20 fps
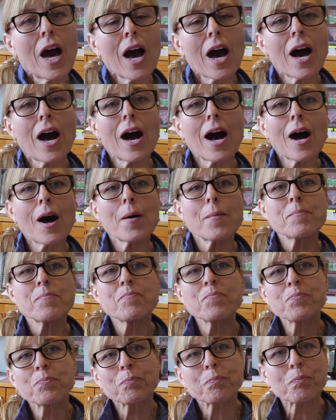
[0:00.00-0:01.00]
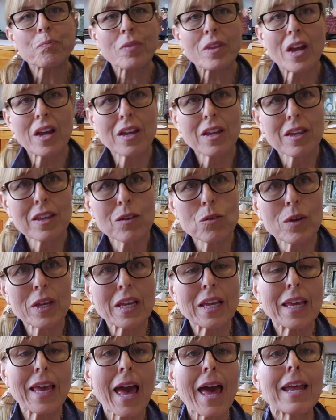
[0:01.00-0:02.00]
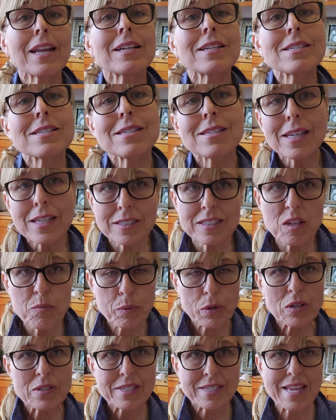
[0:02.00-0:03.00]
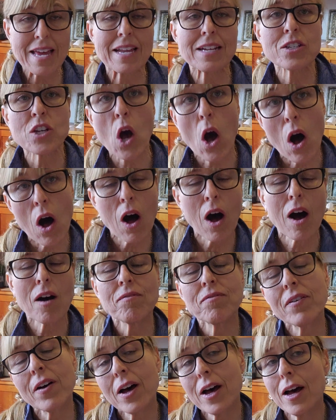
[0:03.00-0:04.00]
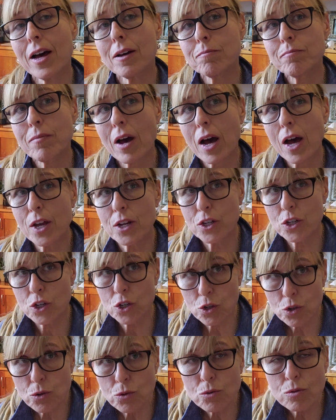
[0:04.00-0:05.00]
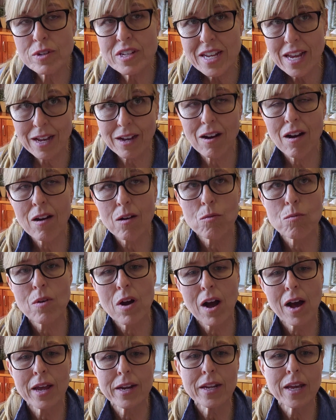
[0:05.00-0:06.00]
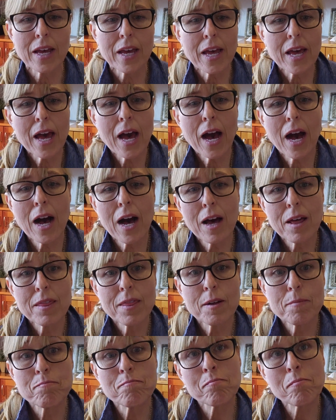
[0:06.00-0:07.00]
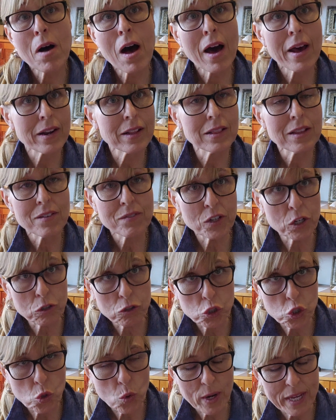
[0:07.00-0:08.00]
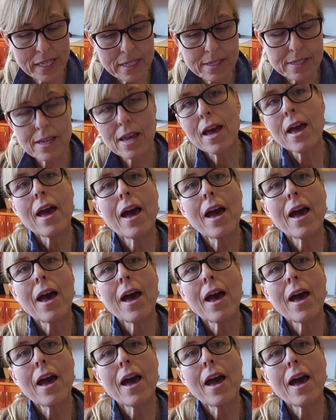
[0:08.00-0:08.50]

can get 60% off a new Tenkara Rod, the model of your choice,